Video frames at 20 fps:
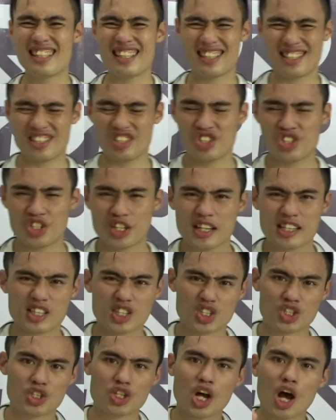doesn't
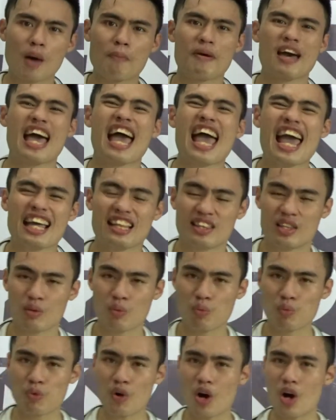just stop at the
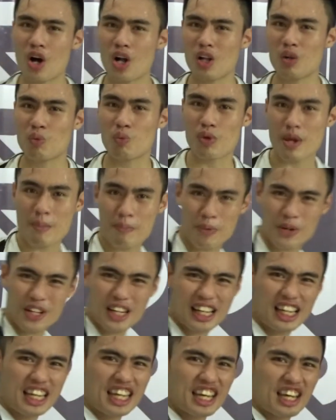wall. We put
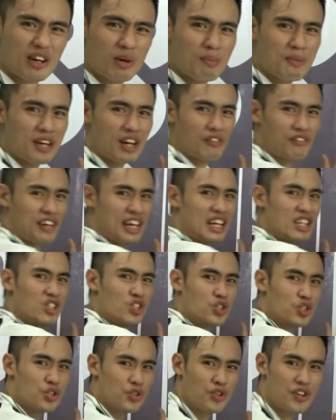a little bit of
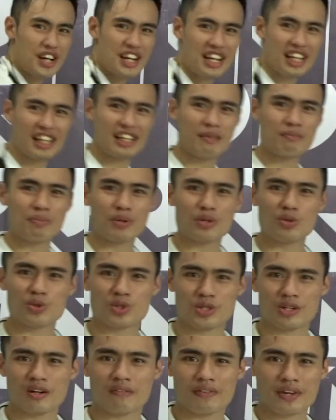adrenaline
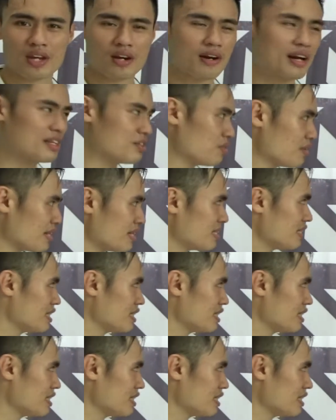booster over here, as you can